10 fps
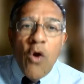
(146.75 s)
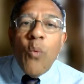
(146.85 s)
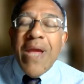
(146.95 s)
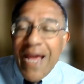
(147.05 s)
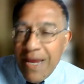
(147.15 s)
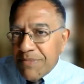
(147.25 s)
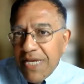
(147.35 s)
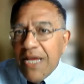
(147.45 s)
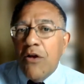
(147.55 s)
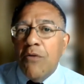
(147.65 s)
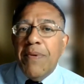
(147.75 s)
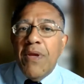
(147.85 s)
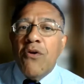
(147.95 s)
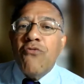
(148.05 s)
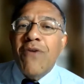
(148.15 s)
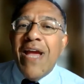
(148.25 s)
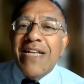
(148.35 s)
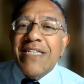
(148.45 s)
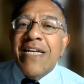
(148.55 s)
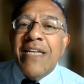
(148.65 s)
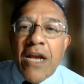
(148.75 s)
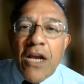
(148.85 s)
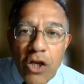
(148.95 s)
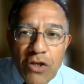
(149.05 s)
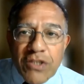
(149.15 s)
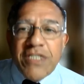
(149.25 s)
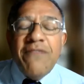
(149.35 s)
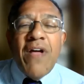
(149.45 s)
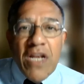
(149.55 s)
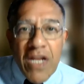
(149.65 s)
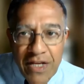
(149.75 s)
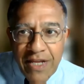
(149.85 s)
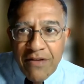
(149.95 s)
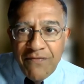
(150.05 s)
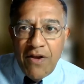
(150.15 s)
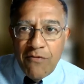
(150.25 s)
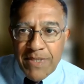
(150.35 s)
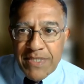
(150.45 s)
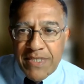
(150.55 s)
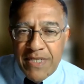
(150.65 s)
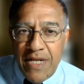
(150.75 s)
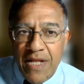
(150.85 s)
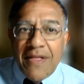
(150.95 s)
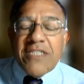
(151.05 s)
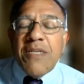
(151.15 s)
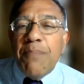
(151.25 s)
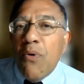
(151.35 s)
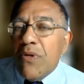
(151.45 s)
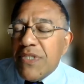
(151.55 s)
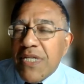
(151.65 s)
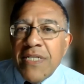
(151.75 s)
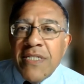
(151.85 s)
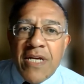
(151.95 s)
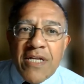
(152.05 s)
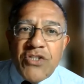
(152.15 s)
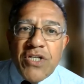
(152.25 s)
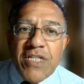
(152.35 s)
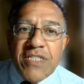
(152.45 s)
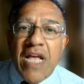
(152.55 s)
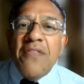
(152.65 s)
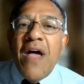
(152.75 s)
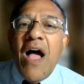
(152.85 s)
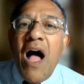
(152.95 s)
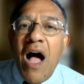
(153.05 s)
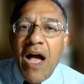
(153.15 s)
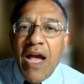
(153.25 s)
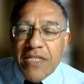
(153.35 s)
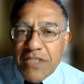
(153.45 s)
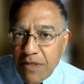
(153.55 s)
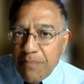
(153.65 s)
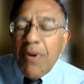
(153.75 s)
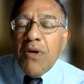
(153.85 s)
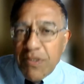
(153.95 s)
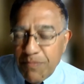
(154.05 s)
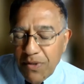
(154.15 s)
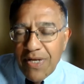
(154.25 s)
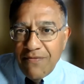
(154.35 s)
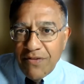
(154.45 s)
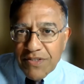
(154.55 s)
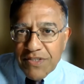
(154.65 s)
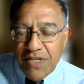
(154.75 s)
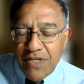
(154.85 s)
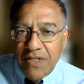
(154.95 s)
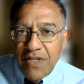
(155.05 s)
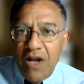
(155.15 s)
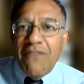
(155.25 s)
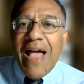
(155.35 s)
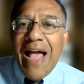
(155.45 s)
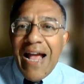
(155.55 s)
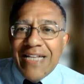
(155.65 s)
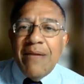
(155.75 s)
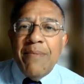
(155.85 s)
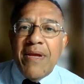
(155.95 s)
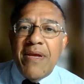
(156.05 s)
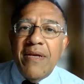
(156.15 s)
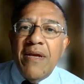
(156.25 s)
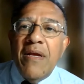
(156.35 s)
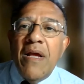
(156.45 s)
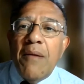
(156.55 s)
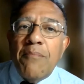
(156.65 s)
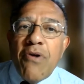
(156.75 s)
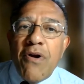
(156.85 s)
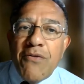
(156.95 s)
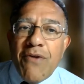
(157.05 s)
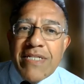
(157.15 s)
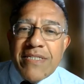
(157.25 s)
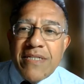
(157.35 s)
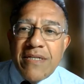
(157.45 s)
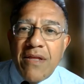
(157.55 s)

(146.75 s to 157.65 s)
We aim to help you create an inclusive learning environment that supports and nurtures the highest possible levels of academic progress